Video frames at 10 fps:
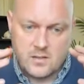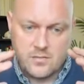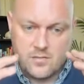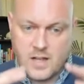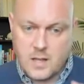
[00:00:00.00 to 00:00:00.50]

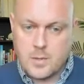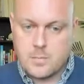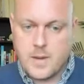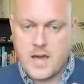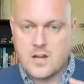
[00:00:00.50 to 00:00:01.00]

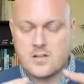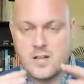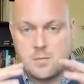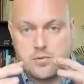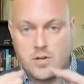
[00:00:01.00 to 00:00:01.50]
development
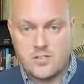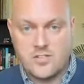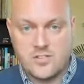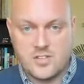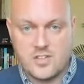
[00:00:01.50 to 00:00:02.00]
pattern and
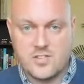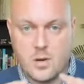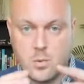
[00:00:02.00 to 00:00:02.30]
processes